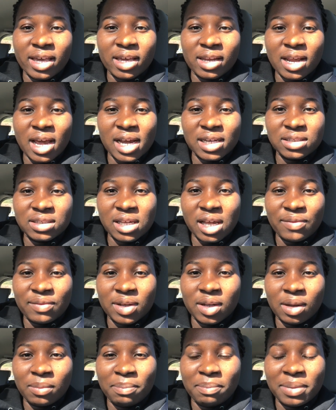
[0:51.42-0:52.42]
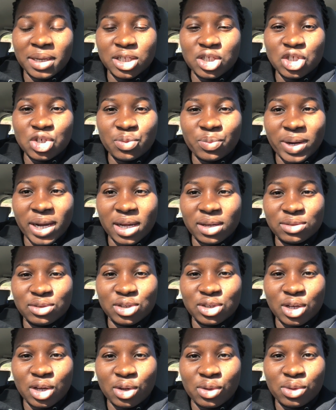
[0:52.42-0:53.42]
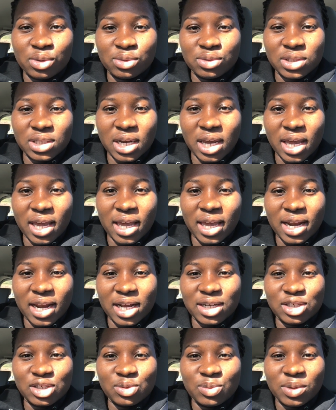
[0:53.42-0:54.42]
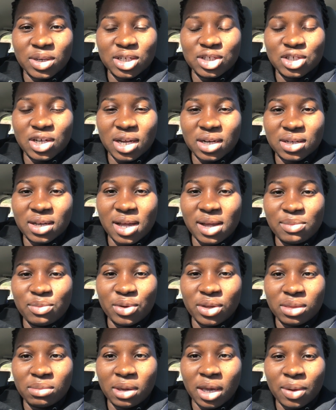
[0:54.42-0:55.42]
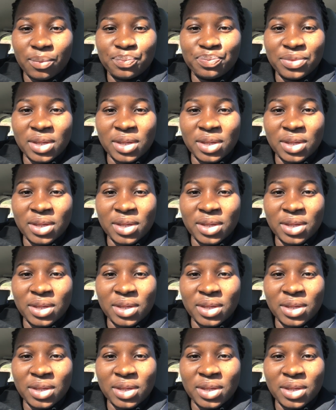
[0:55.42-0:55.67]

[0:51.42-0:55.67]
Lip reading: I just have a bunch of rounds to go through today, and I just wanted y'all to come with me.